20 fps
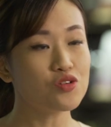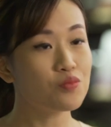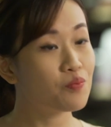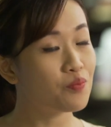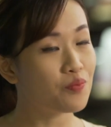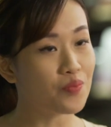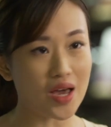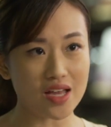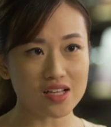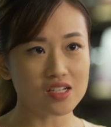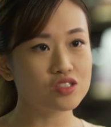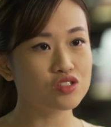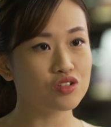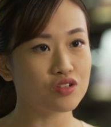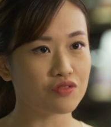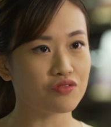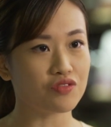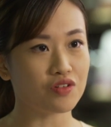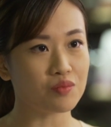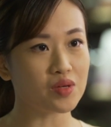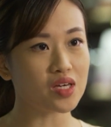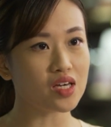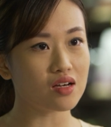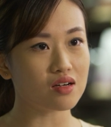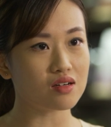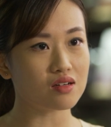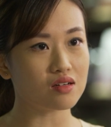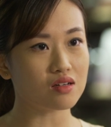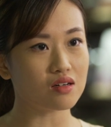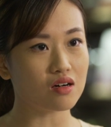You better do it for me,
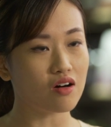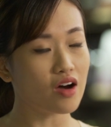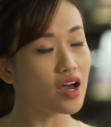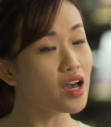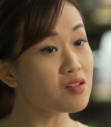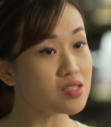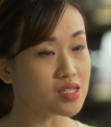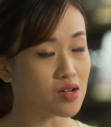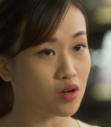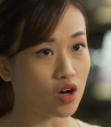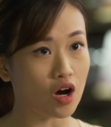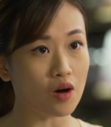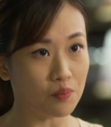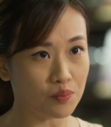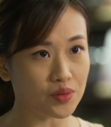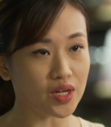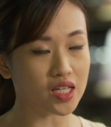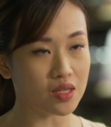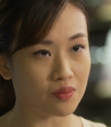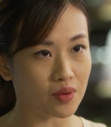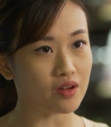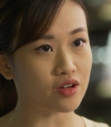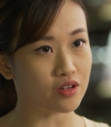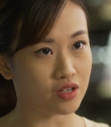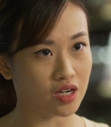or else I'll complain about